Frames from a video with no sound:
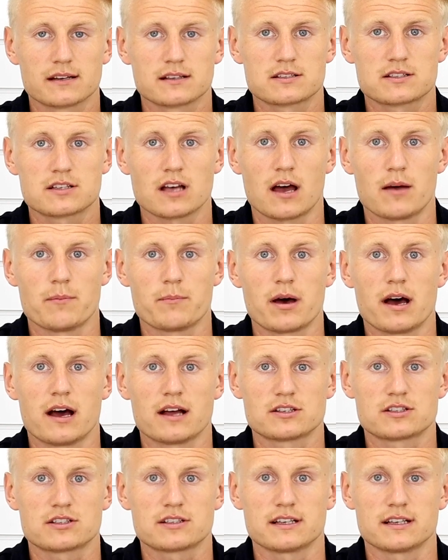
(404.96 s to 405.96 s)
certain
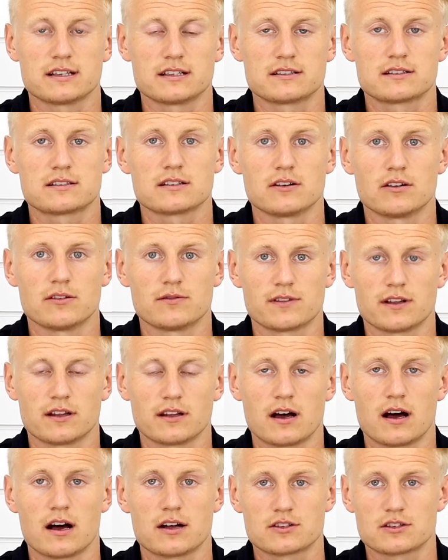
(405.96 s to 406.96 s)
purchases of the
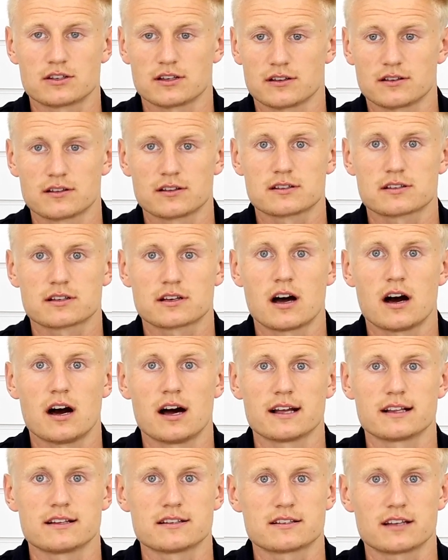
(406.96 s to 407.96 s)
larger
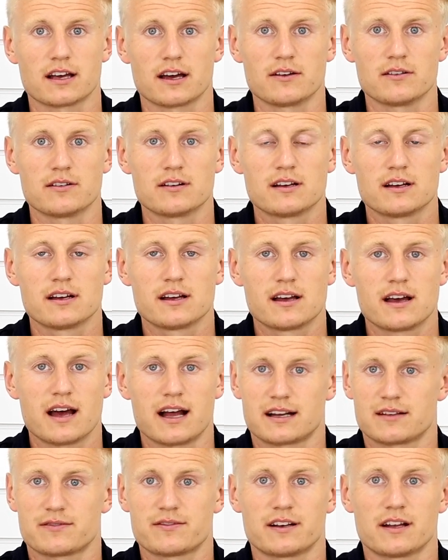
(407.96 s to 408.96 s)
kind, so
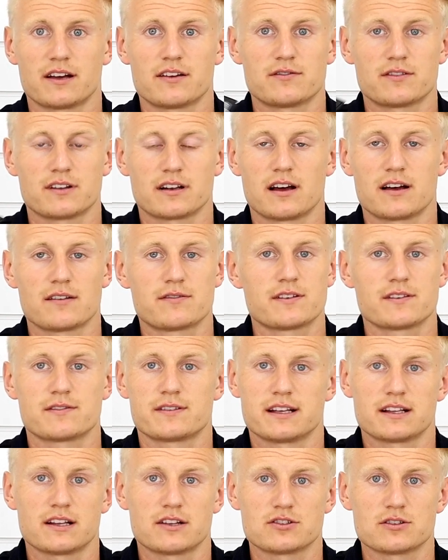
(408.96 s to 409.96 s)
anything over like
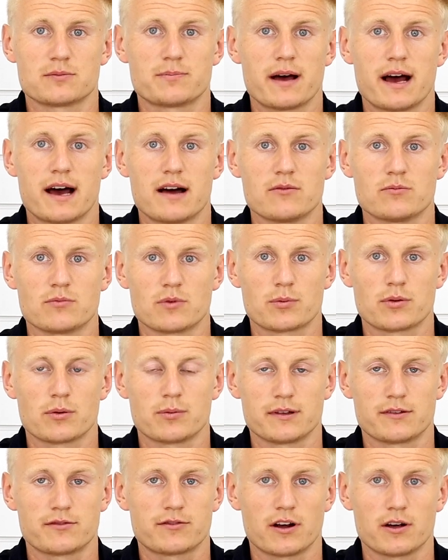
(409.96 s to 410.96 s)
fifteen hundred pounds we'll
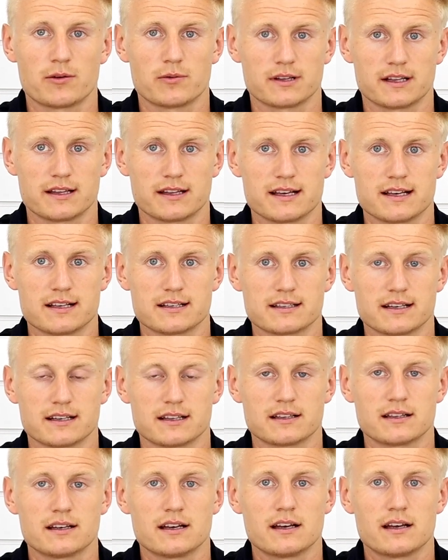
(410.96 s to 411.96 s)
probably throw one of these
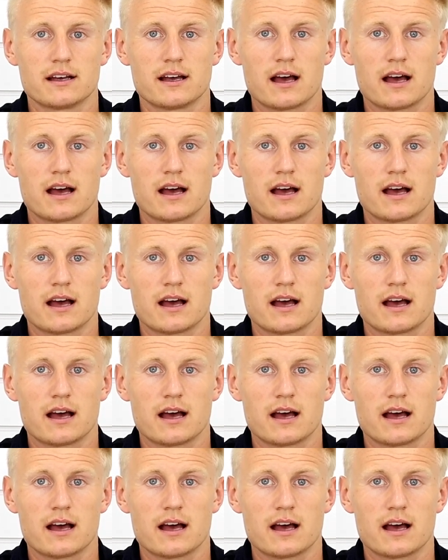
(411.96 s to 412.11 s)
in.